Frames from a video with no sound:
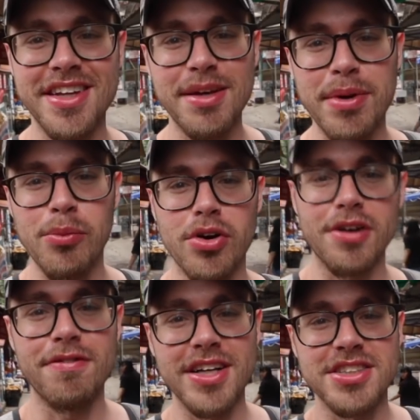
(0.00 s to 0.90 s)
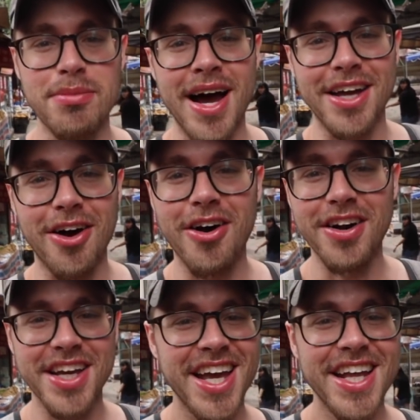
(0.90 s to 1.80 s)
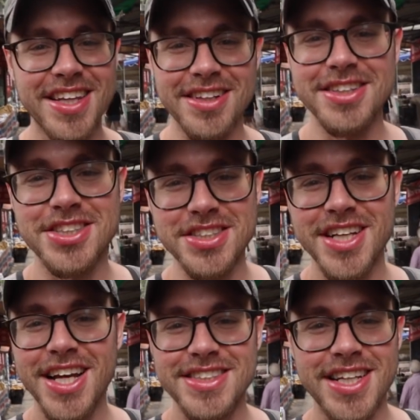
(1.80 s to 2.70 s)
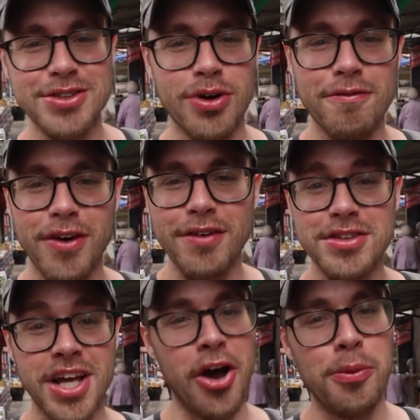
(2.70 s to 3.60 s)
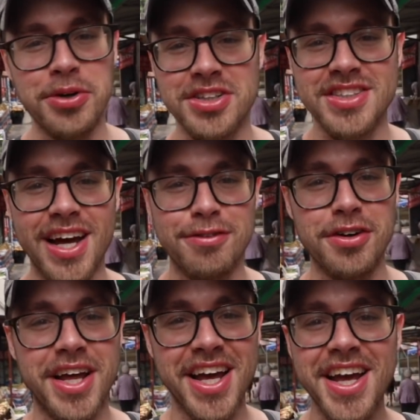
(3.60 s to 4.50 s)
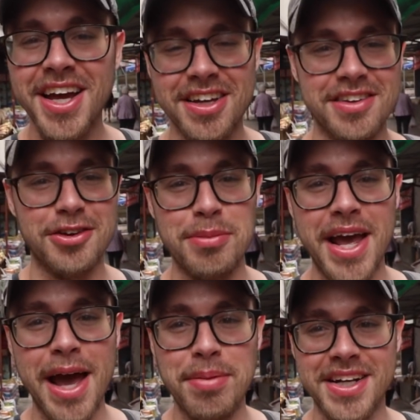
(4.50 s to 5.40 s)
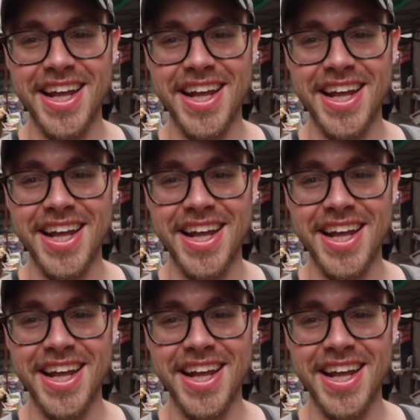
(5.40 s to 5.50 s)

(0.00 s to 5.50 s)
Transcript: deep and we're gonna find some iconic, delicious Sichuan flavors. I hope you're excited for today because it's gonna be an epic